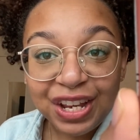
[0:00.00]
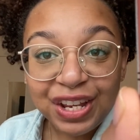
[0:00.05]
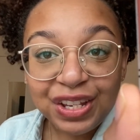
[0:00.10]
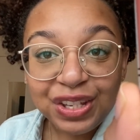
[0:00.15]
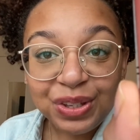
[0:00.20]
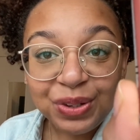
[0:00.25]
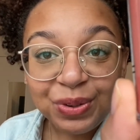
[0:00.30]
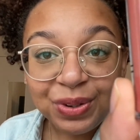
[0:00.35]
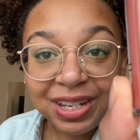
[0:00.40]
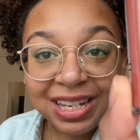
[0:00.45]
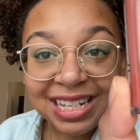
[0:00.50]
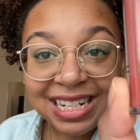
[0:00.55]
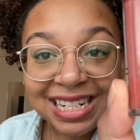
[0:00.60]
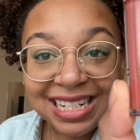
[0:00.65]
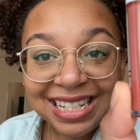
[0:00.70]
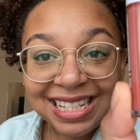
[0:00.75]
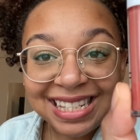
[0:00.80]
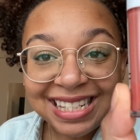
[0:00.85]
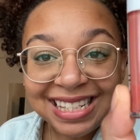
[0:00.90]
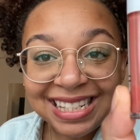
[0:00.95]
You can
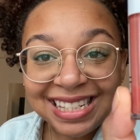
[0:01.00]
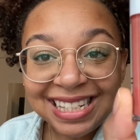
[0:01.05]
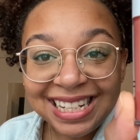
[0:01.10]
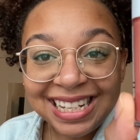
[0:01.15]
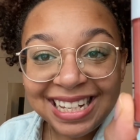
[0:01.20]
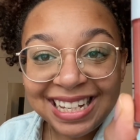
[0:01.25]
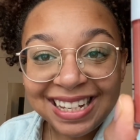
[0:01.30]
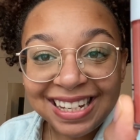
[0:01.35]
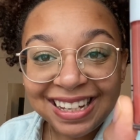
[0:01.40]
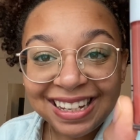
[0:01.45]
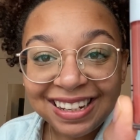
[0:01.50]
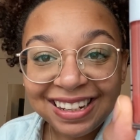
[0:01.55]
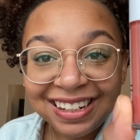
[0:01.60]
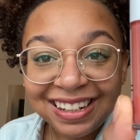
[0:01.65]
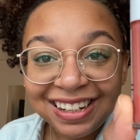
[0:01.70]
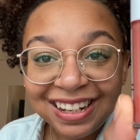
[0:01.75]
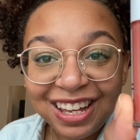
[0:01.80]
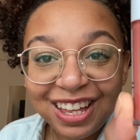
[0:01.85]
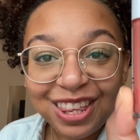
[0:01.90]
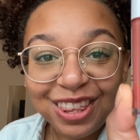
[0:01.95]
see
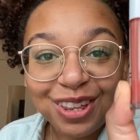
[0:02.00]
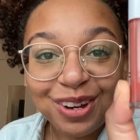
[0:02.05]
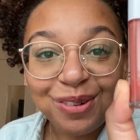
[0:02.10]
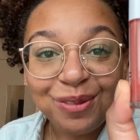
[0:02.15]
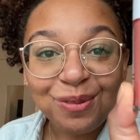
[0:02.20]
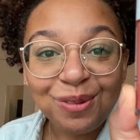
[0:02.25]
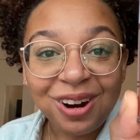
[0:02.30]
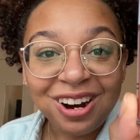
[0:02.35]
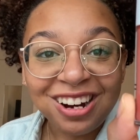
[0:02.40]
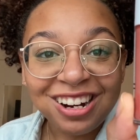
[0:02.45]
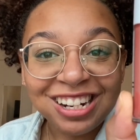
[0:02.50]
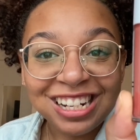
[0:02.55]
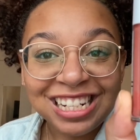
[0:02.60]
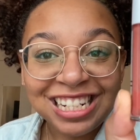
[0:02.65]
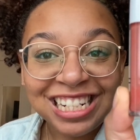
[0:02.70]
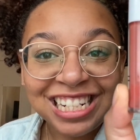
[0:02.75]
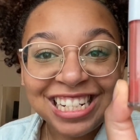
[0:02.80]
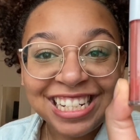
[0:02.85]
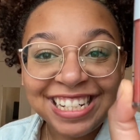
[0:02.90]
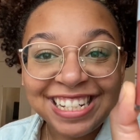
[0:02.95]
the
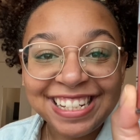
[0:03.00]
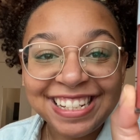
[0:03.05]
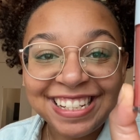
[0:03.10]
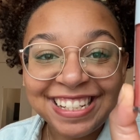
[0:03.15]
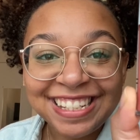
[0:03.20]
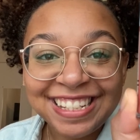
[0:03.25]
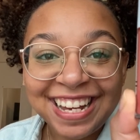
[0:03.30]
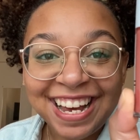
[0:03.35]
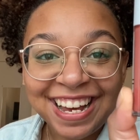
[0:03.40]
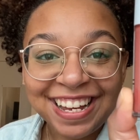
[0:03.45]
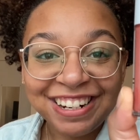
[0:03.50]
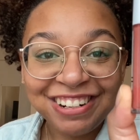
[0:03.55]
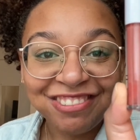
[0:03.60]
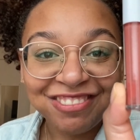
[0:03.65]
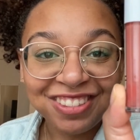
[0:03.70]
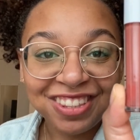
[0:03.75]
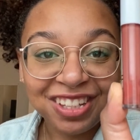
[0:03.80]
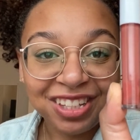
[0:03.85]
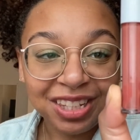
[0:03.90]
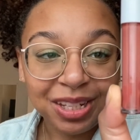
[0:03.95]
wand inside
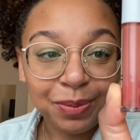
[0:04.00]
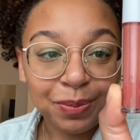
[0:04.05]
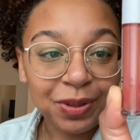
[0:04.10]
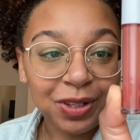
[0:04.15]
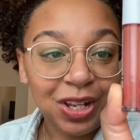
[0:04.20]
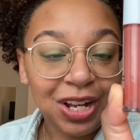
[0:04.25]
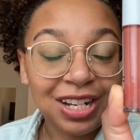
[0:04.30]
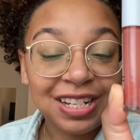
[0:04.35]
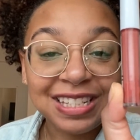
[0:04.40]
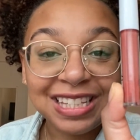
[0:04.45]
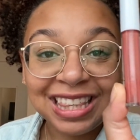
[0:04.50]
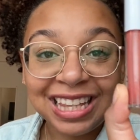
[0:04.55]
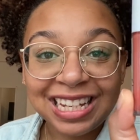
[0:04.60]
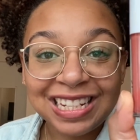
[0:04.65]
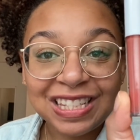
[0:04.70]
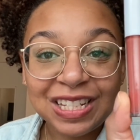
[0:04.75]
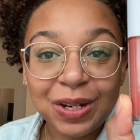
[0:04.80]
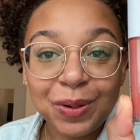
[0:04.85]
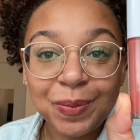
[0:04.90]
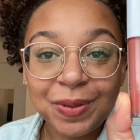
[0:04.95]
of the lip gloss.
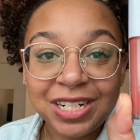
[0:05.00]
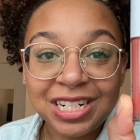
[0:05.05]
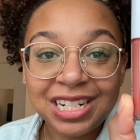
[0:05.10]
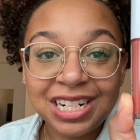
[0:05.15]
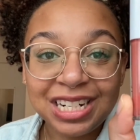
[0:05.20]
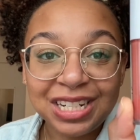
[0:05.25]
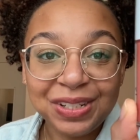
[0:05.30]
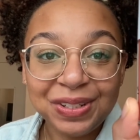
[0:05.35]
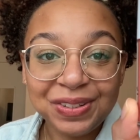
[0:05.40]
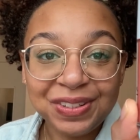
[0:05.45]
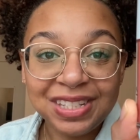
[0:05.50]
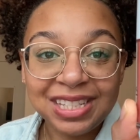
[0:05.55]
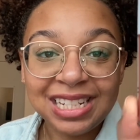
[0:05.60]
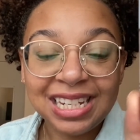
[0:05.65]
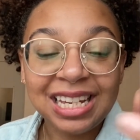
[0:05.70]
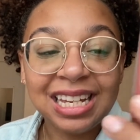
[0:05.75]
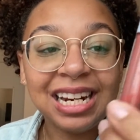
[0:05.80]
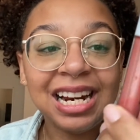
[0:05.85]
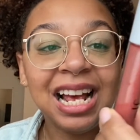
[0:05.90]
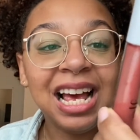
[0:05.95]
That's how much I used
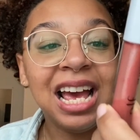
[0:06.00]
it.